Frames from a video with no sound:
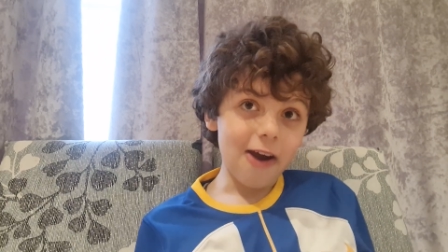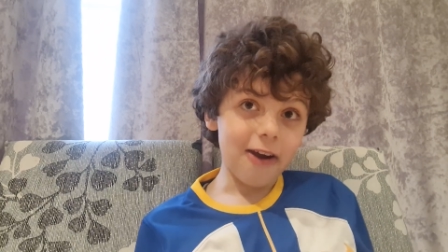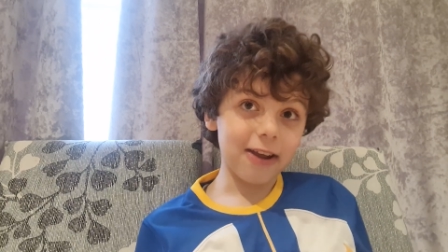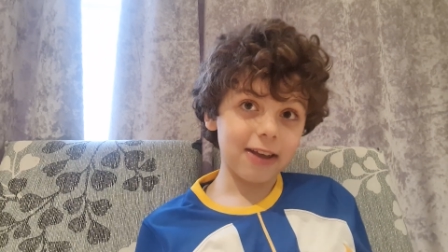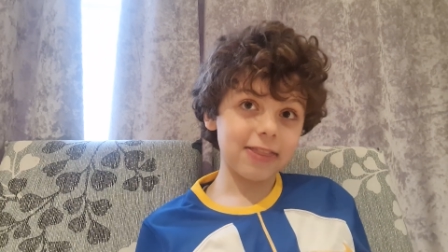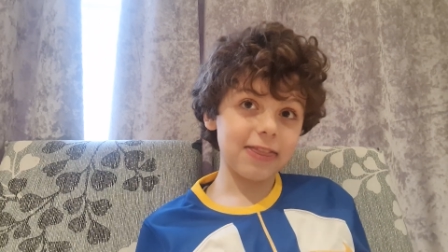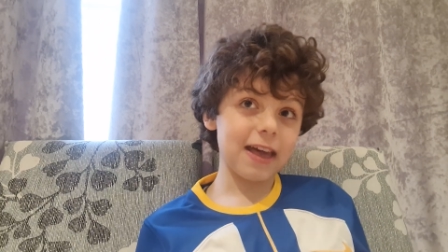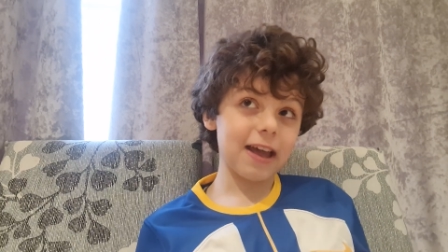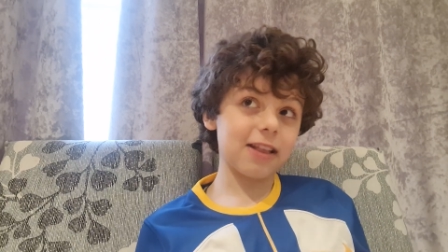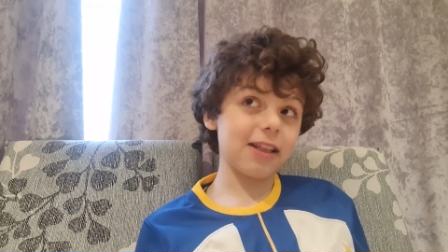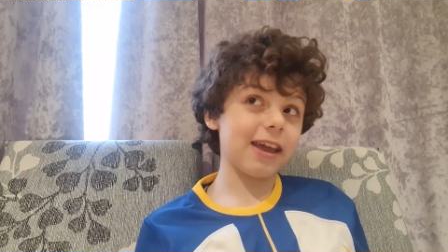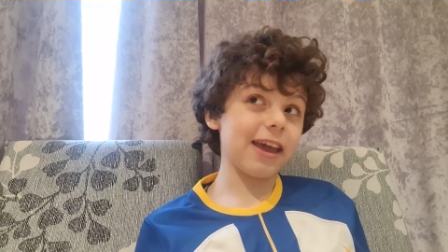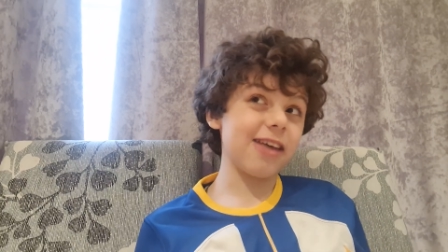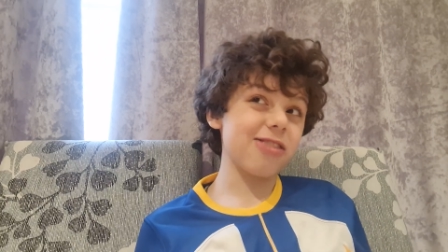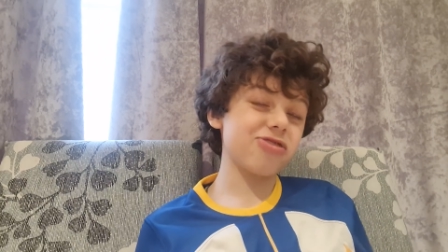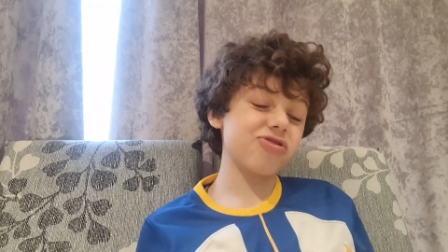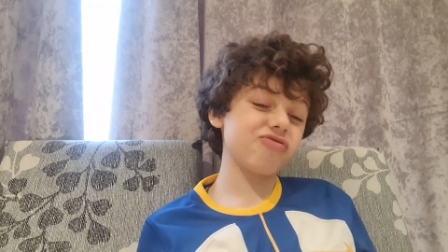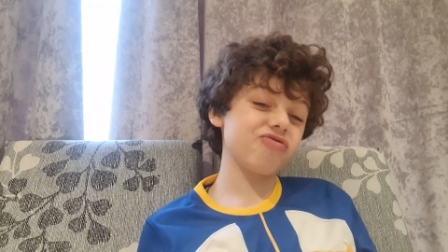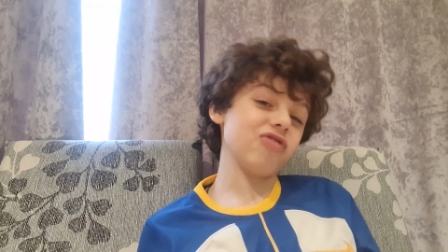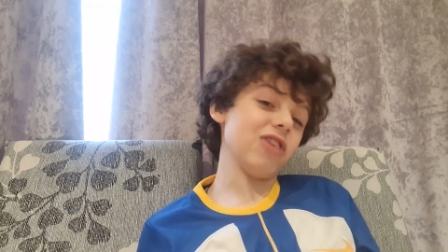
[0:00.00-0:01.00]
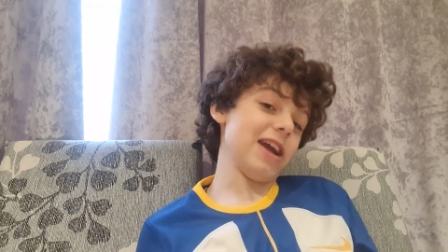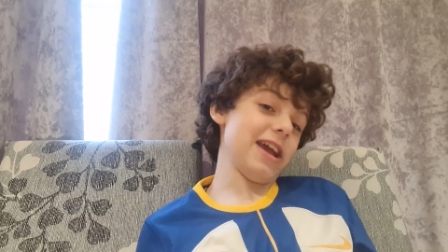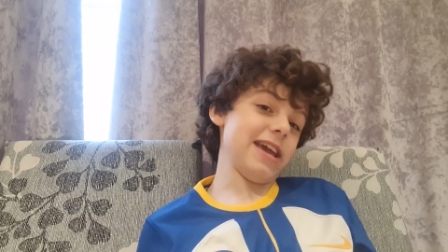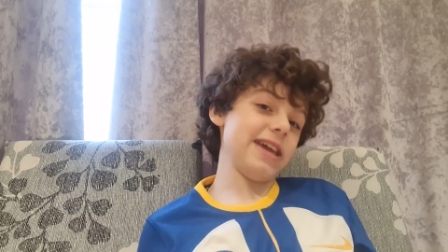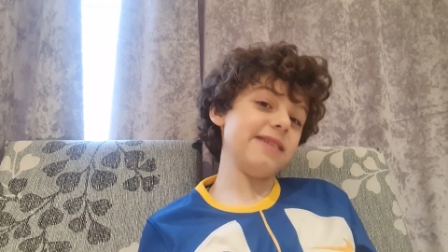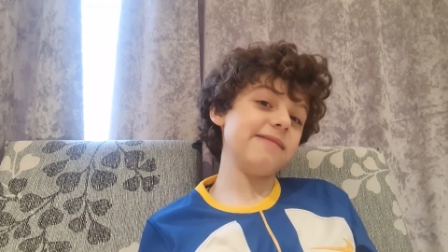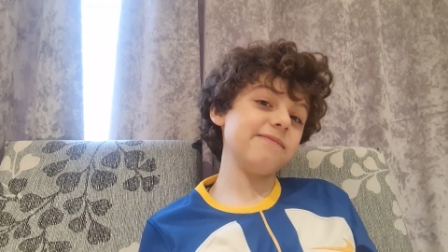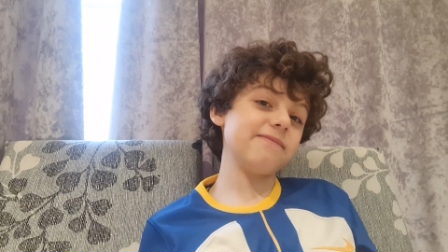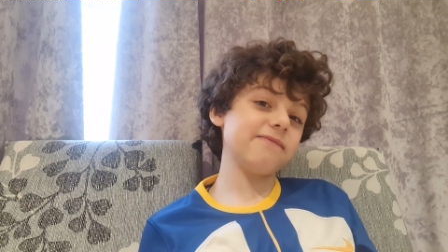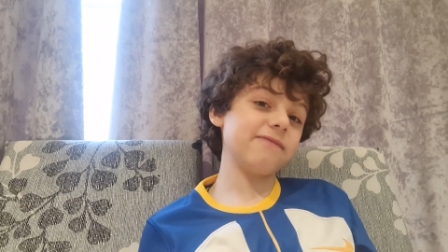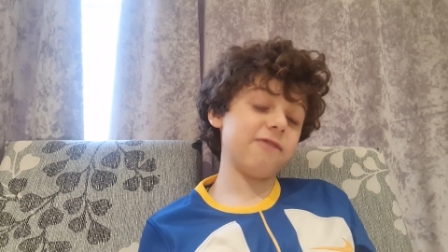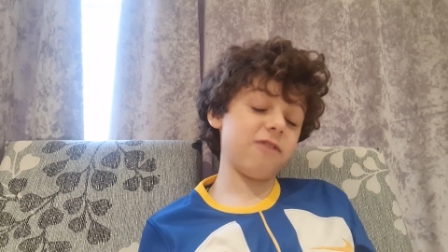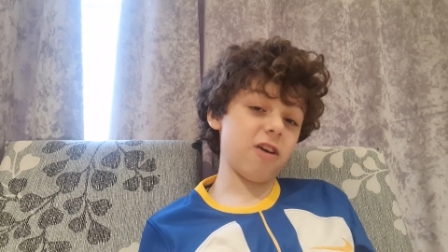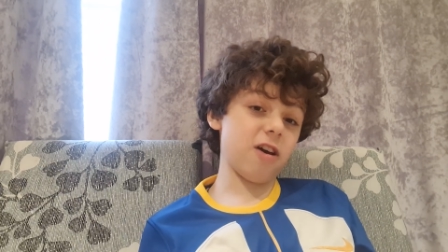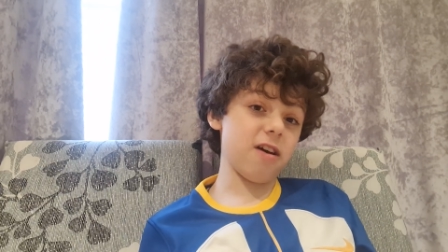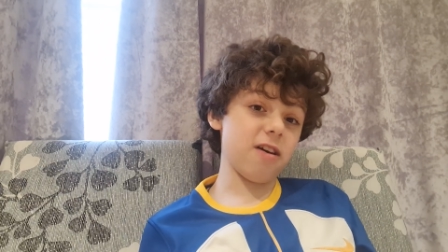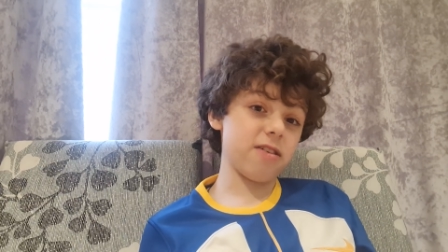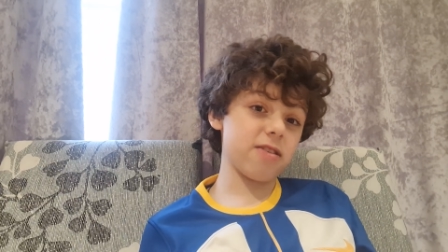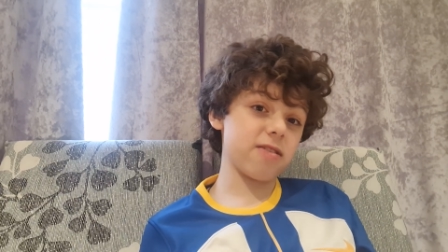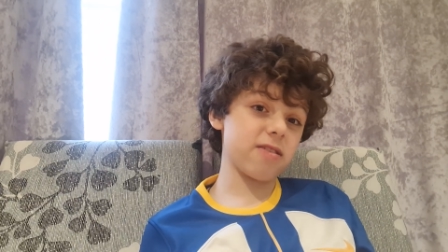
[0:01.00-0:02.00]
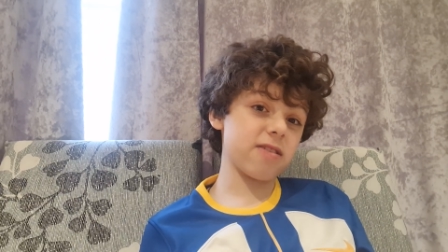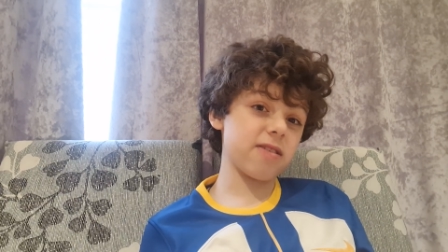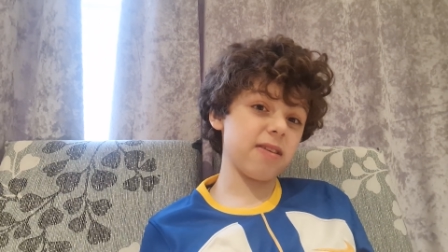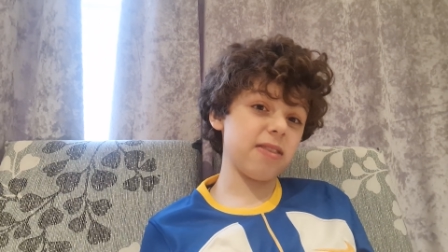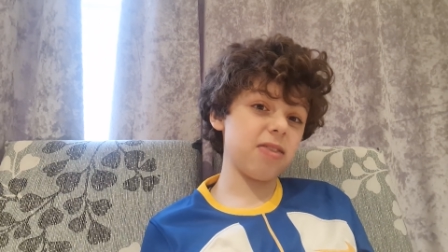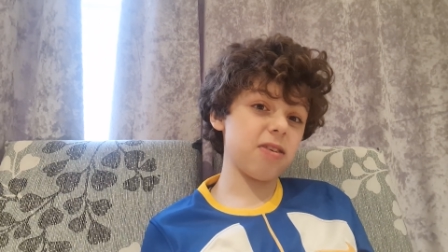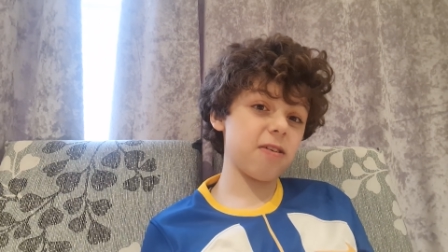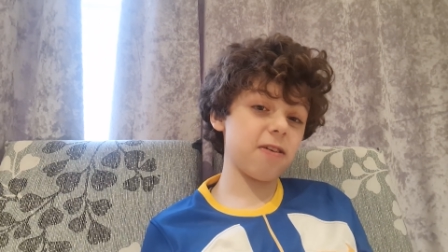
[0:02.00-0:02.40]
I reckon they're gonna get three first,